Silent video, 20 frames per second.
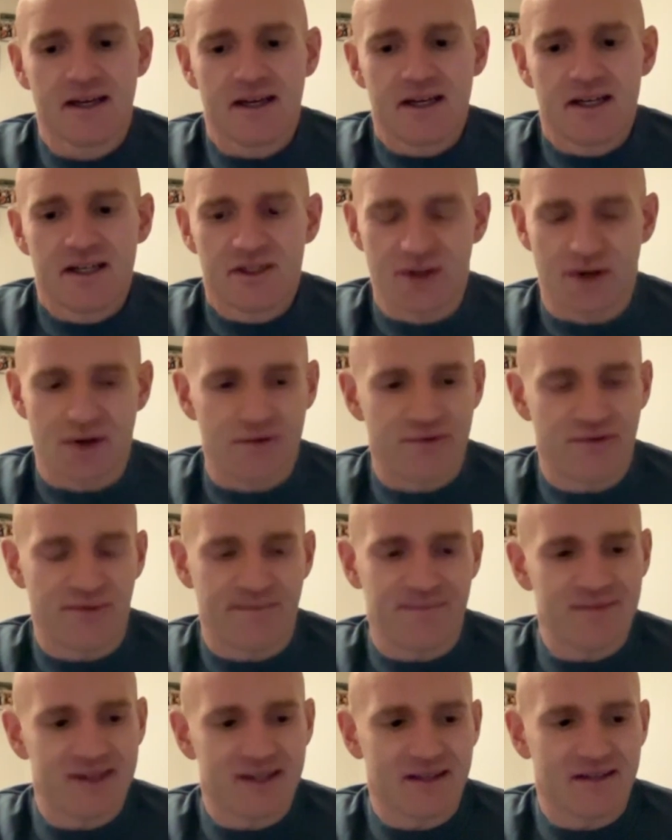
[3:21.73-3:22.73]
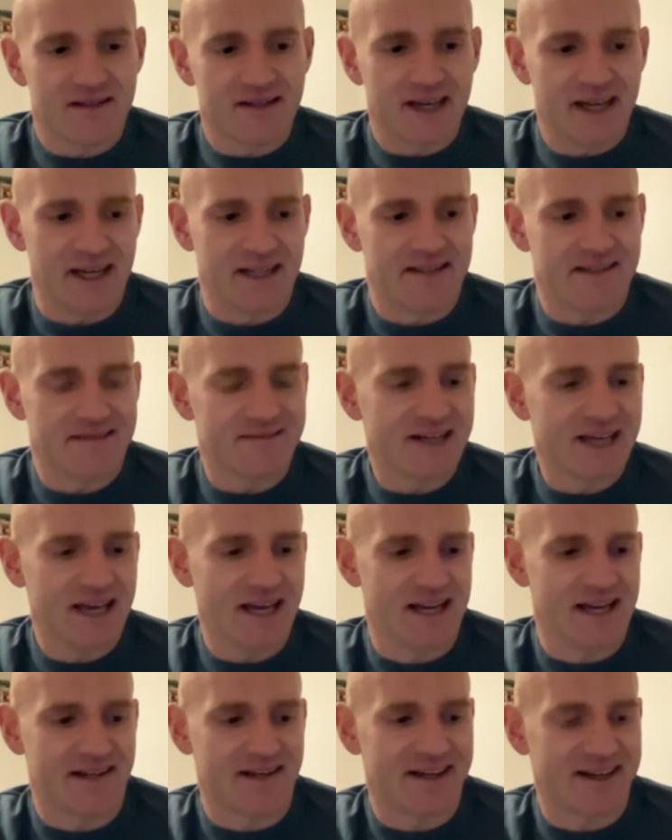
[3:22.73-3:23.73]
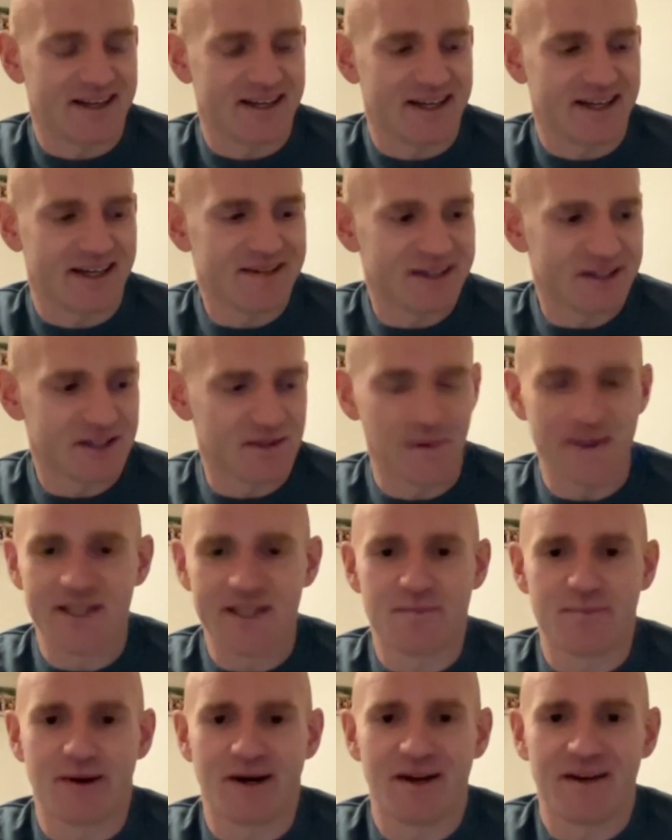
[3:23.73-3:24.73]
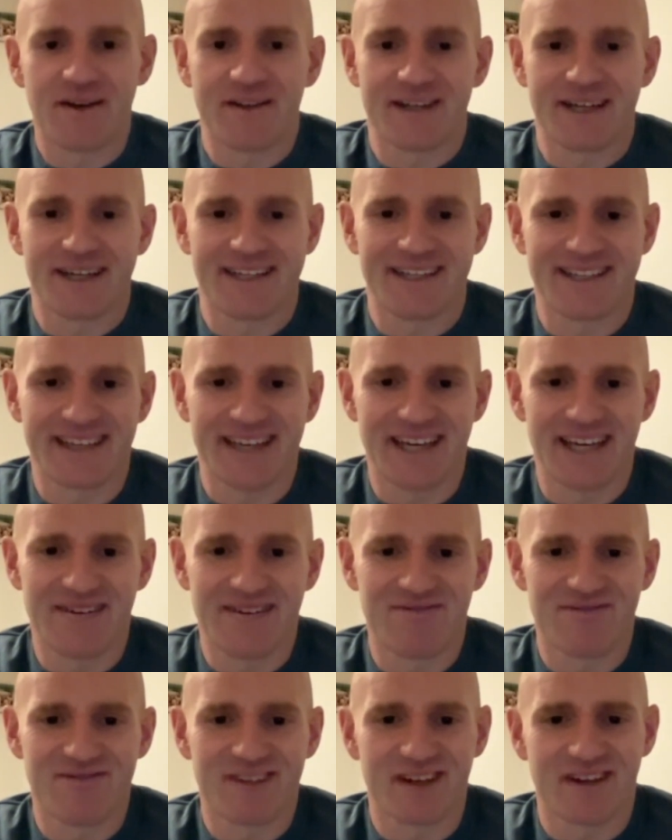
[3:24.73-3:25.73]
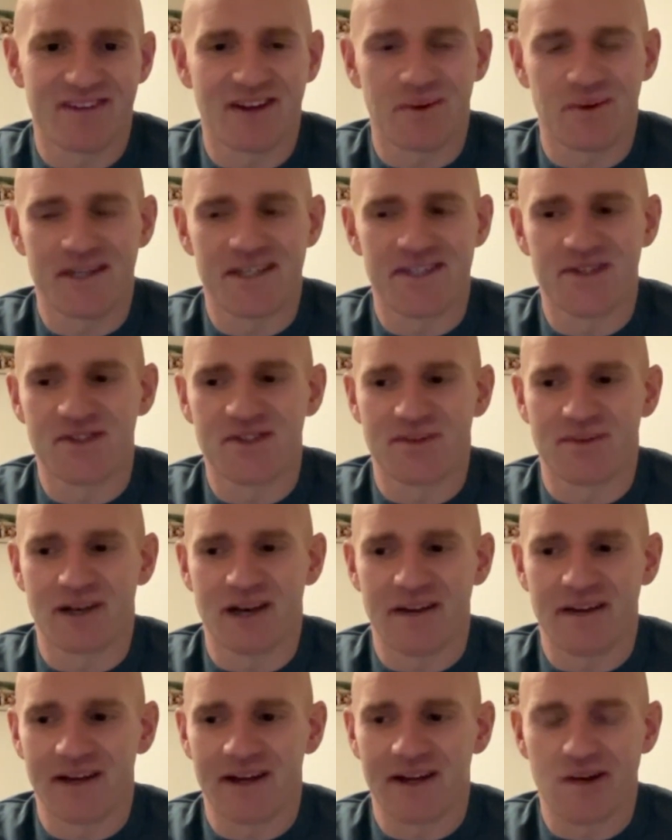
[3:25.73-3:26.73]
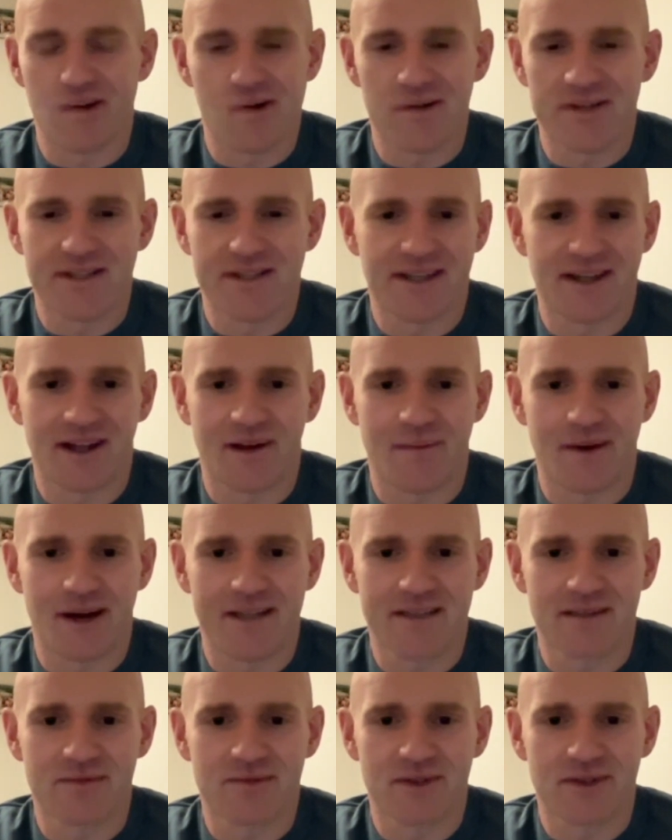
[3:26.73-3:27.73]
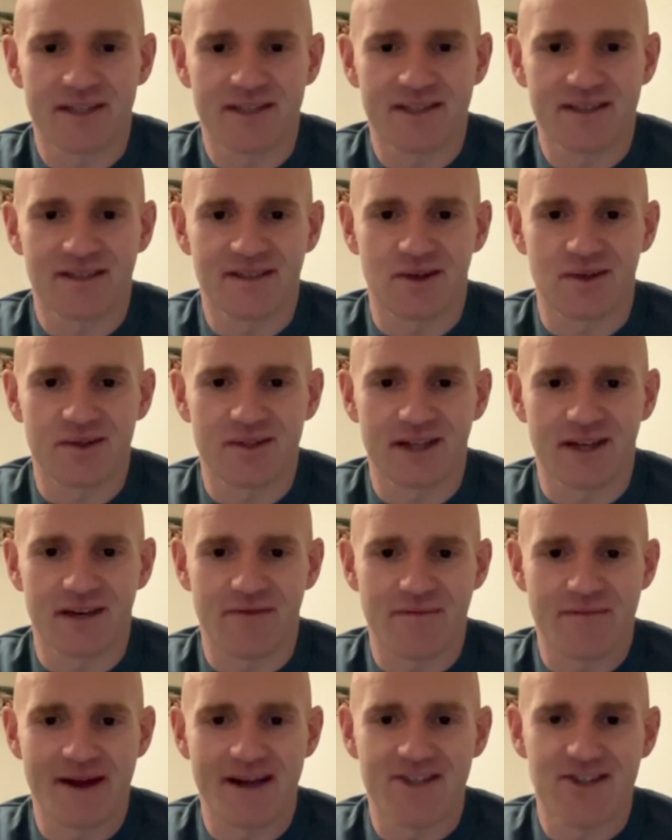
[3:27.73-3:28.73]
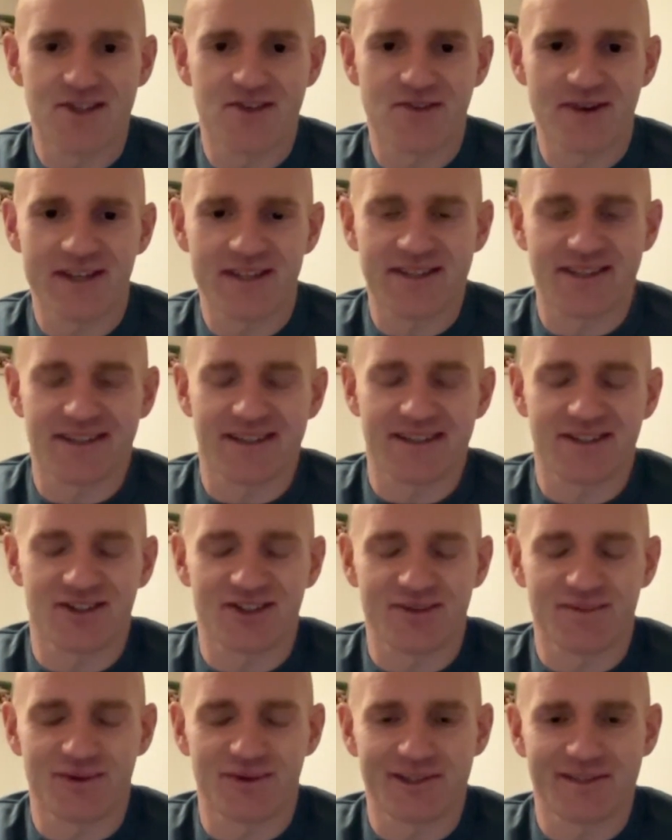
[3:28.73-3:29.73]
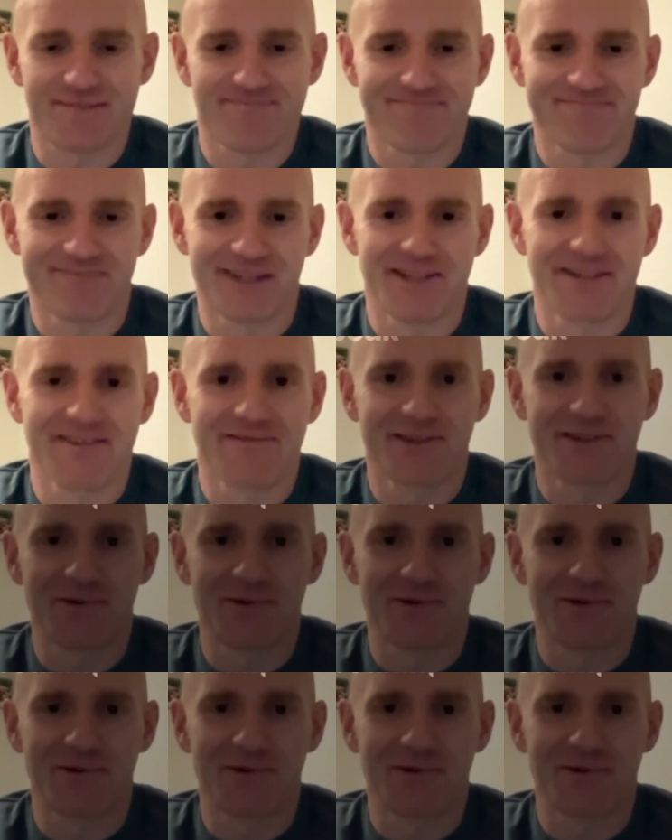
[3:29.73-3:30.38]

sort of hit like the sweet spot. And I think when you do something like that, you're always taking a massive risk. So it was kind of a measured risk, and it just was not the